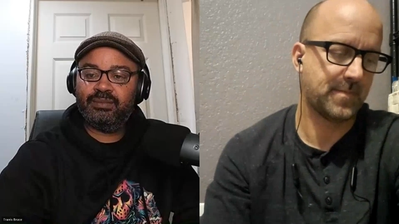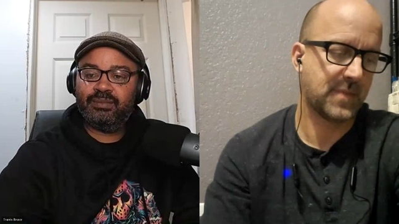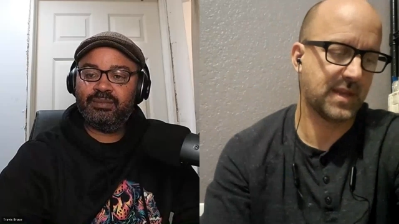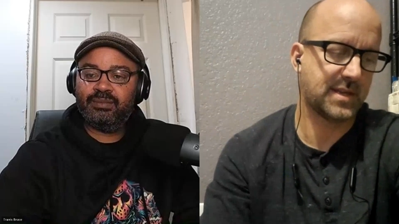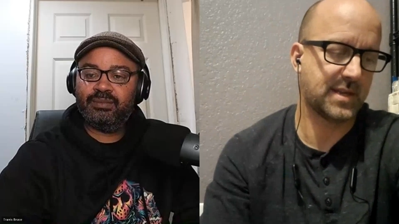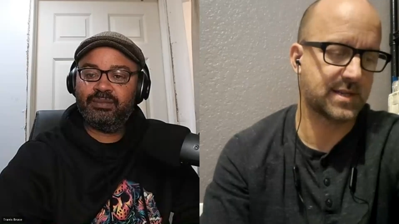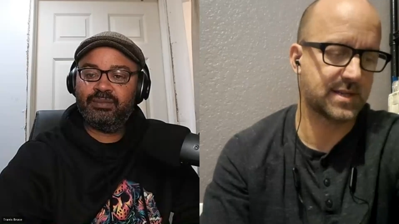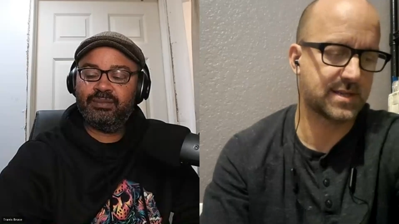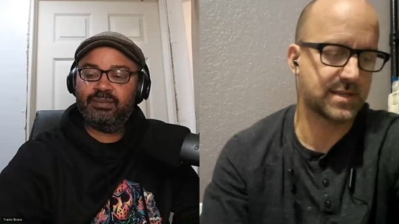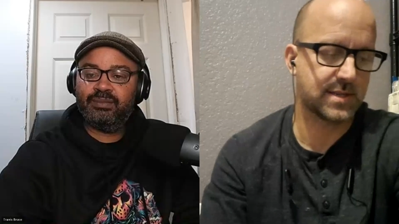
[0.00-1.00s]
Speaker 1: it, it does
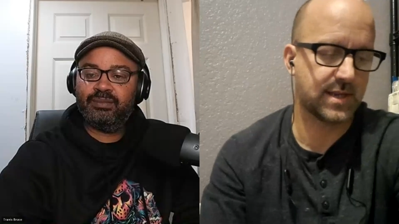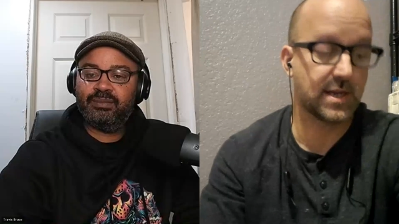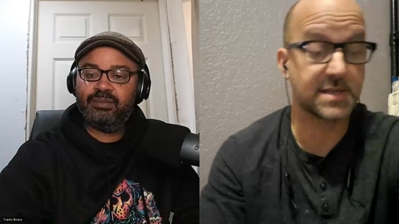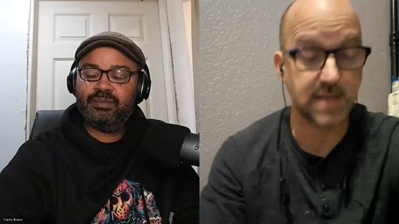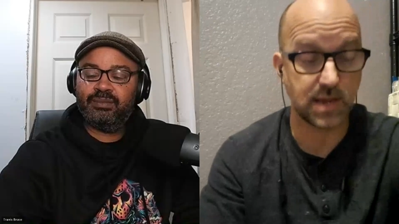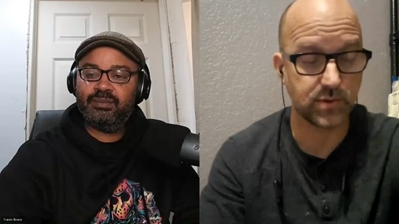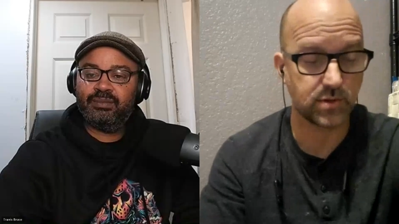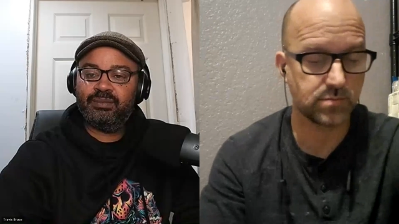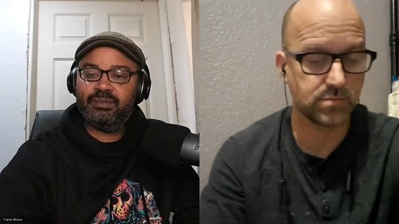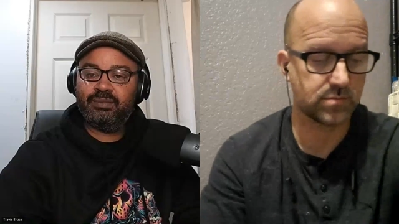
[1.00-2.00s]
it does stay with
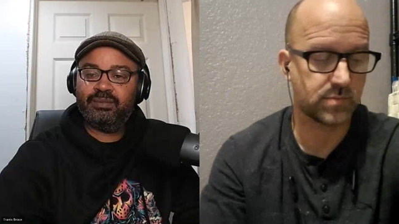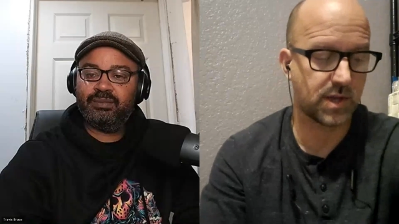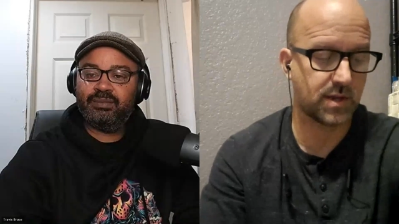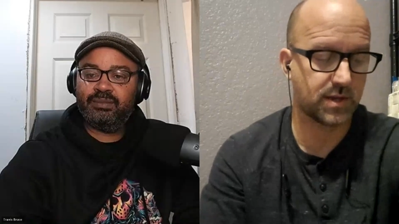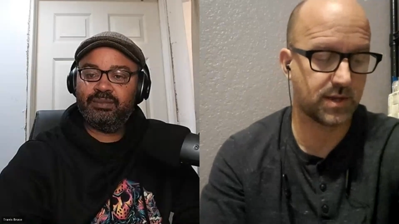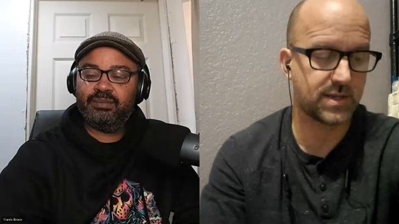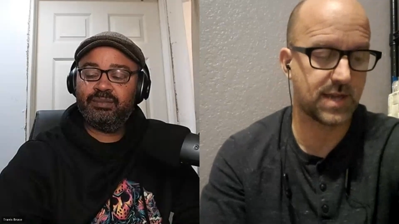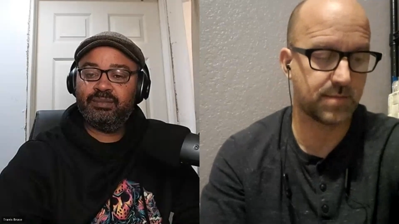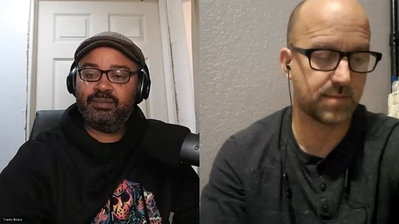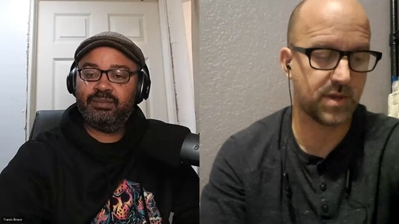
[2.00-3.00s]
you and it did
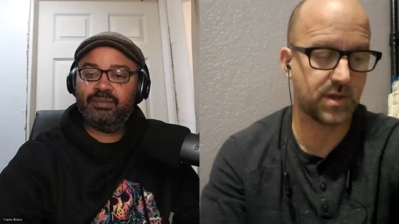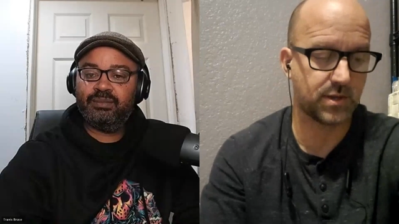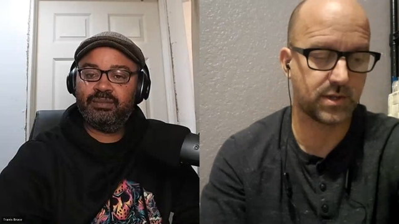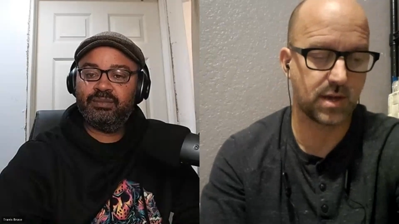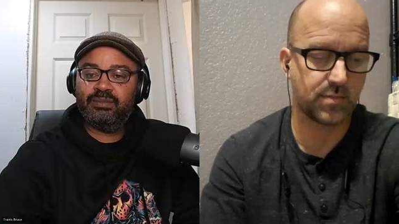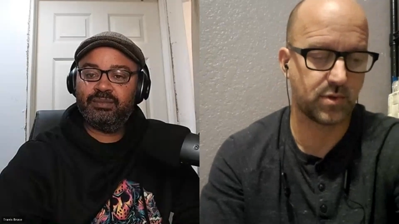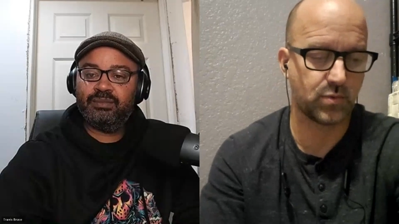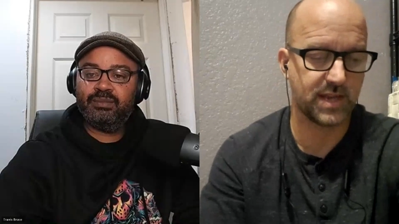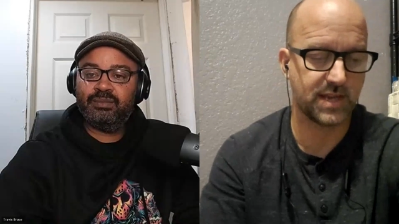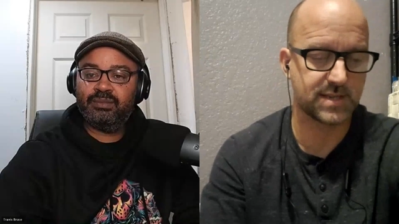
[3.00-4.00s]
take me a good couple of
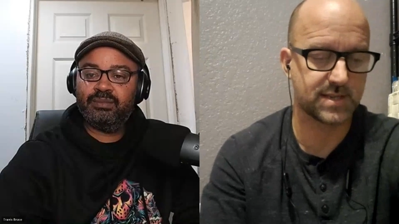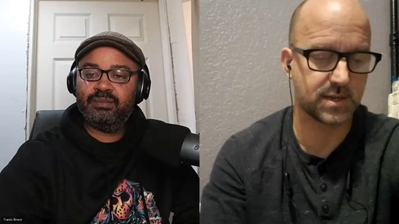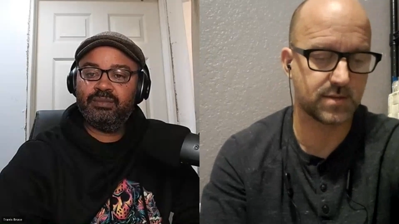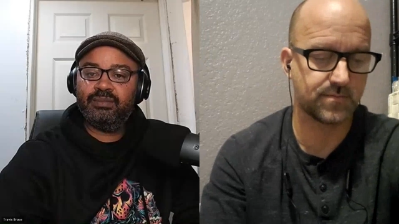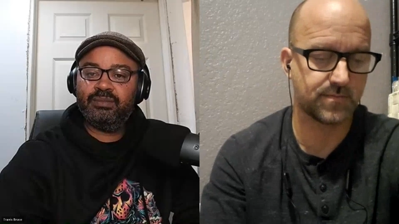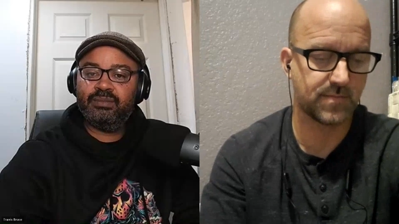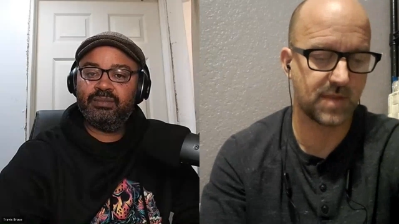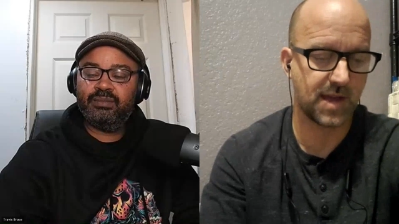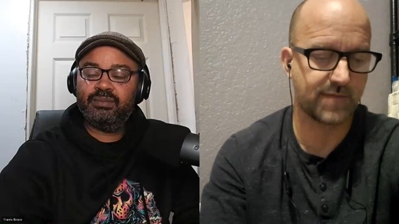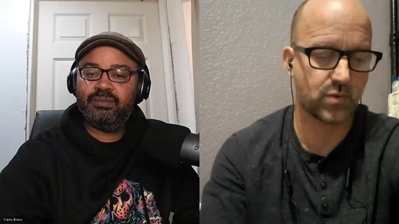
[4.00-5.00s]
weeks um,
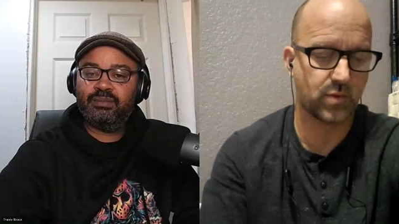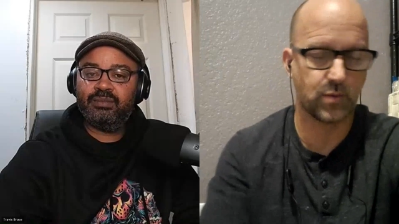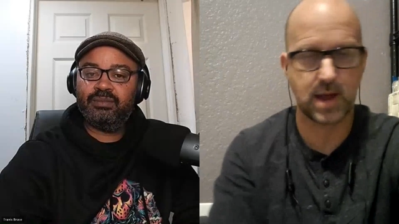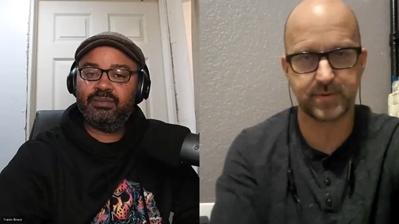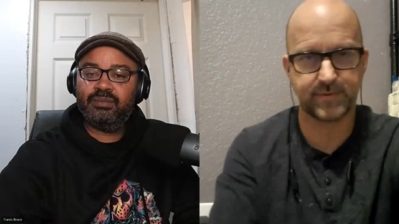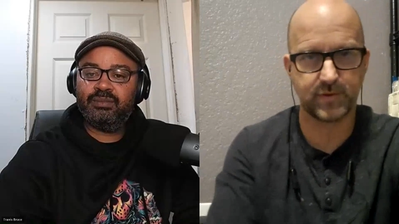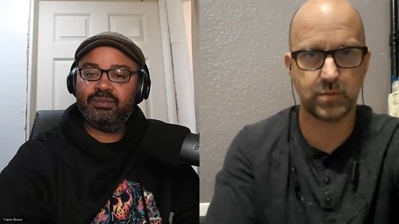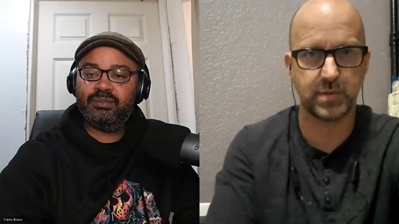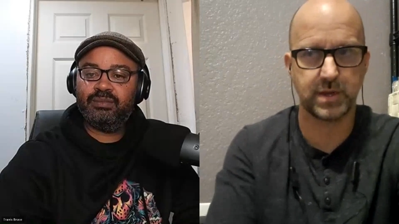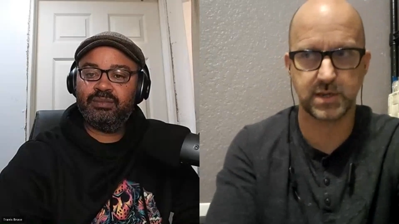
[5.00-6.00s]
after we wrapped
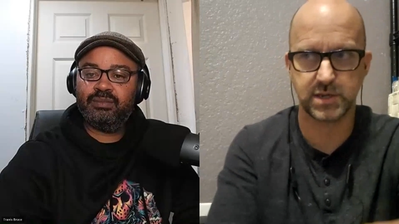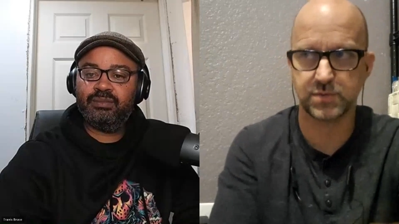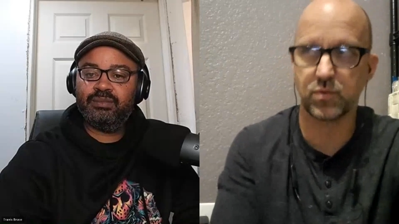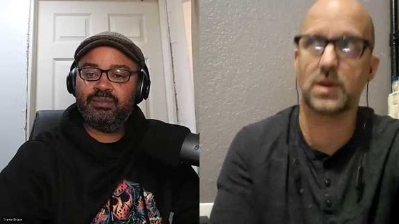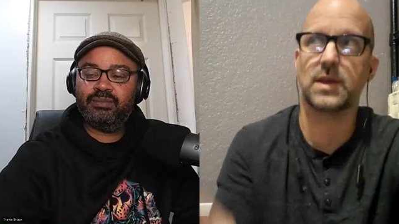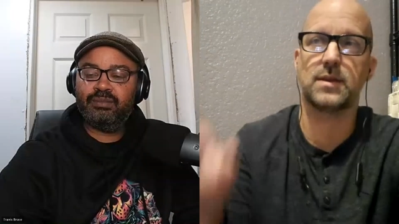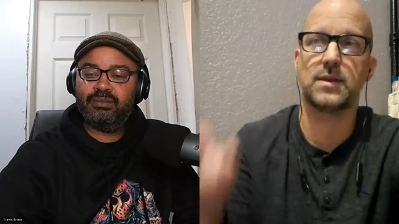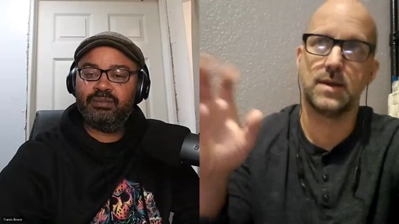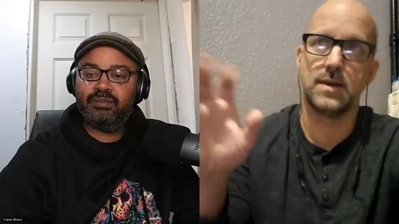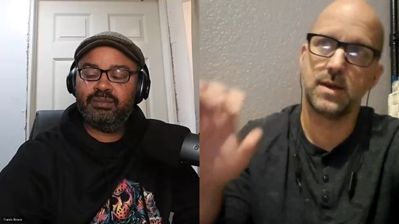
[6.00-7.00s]
filming to just really
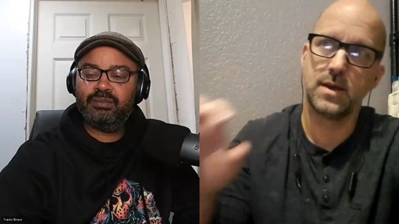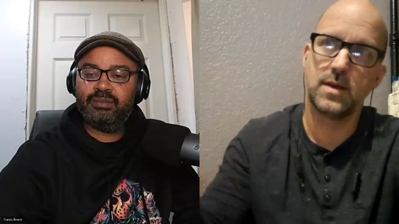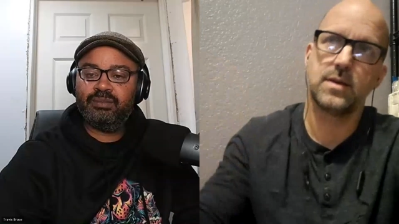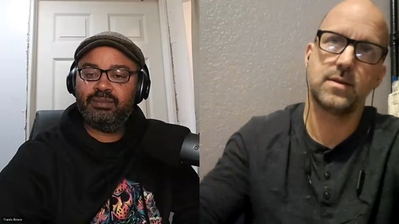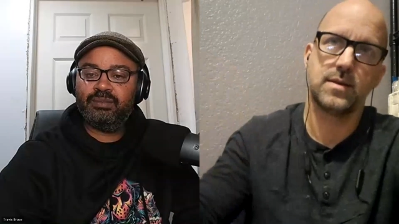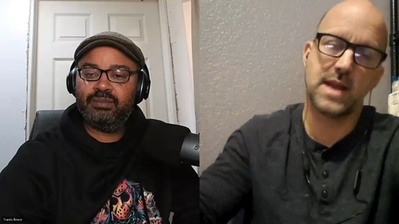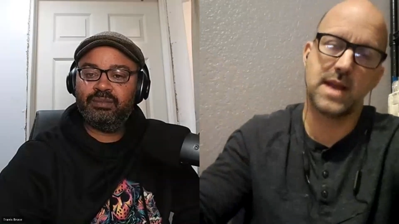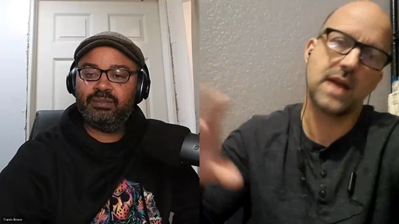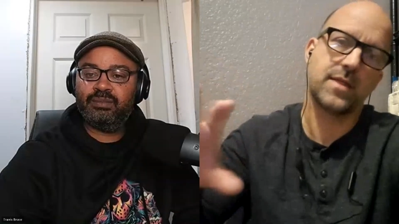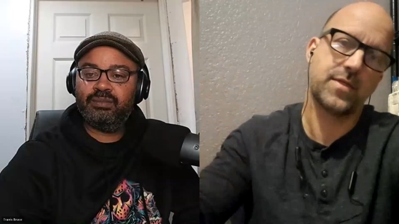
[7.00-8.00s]

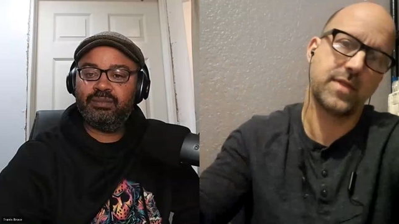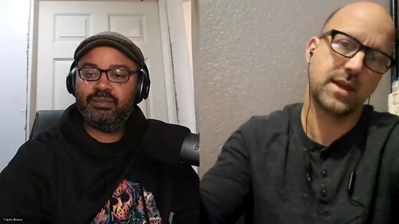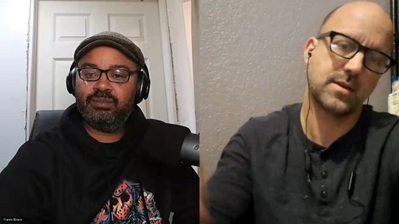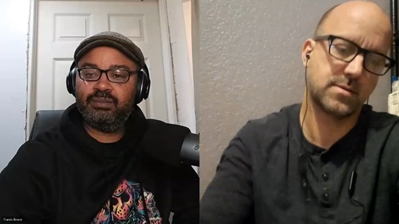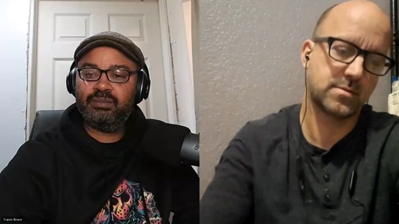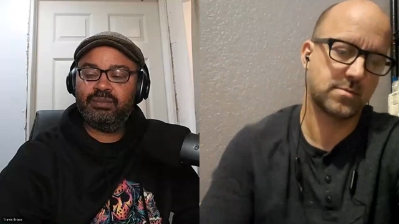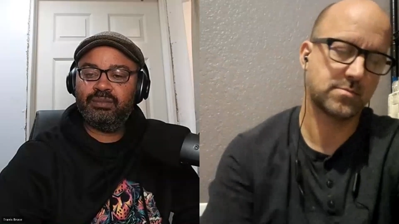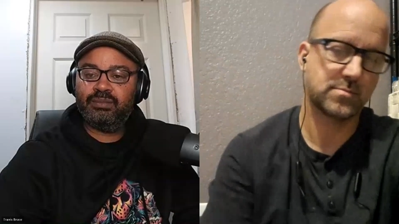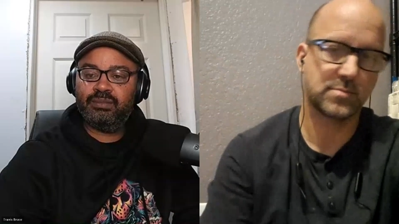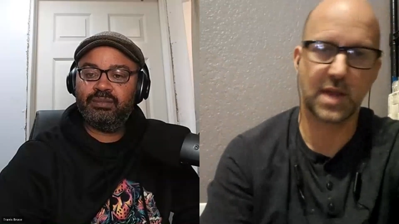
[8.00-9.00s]
not think
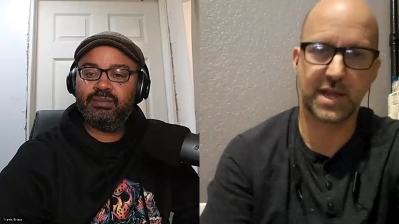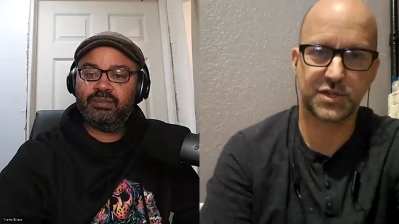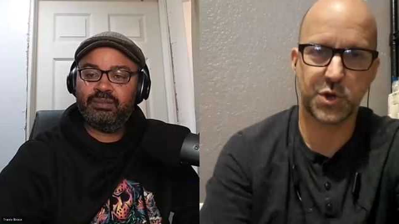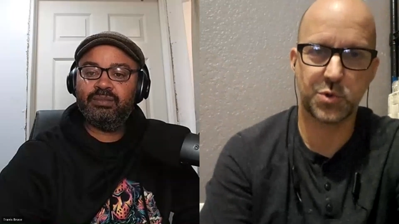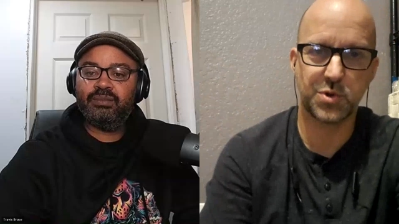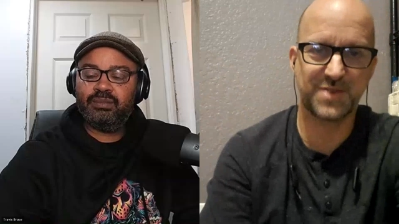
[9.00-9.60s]
like Joe